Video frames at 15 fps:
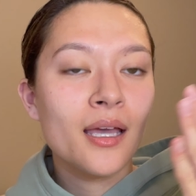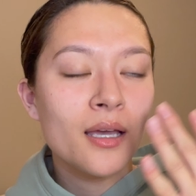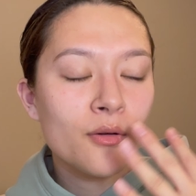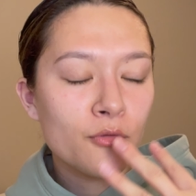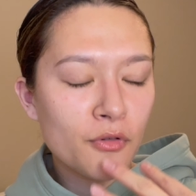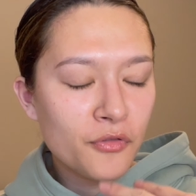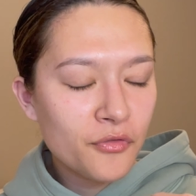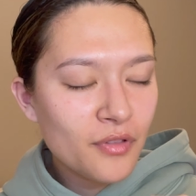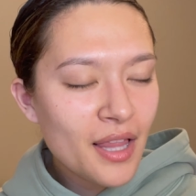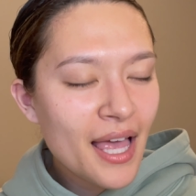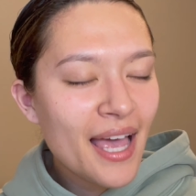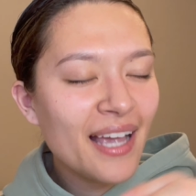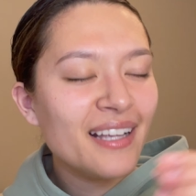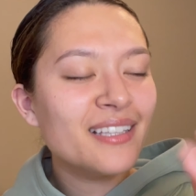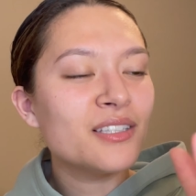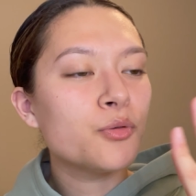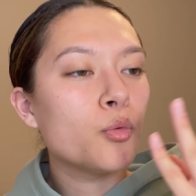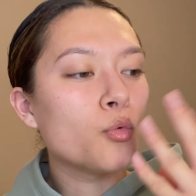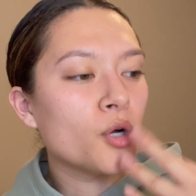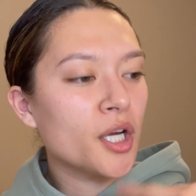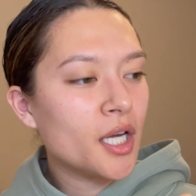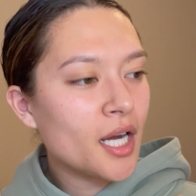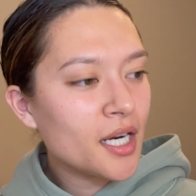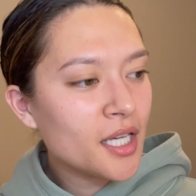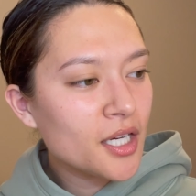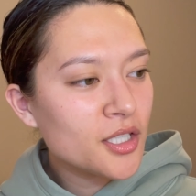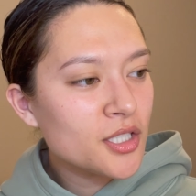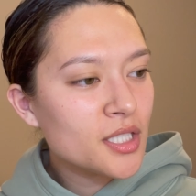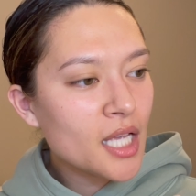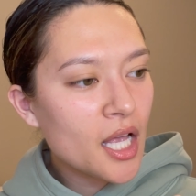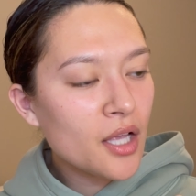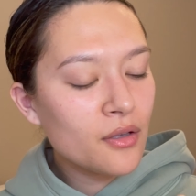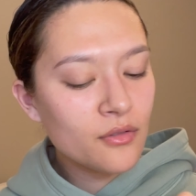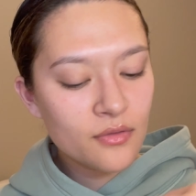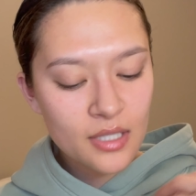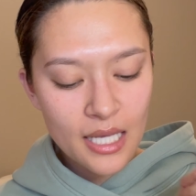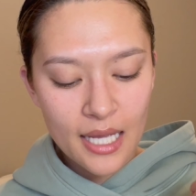reflect, work on ourselves.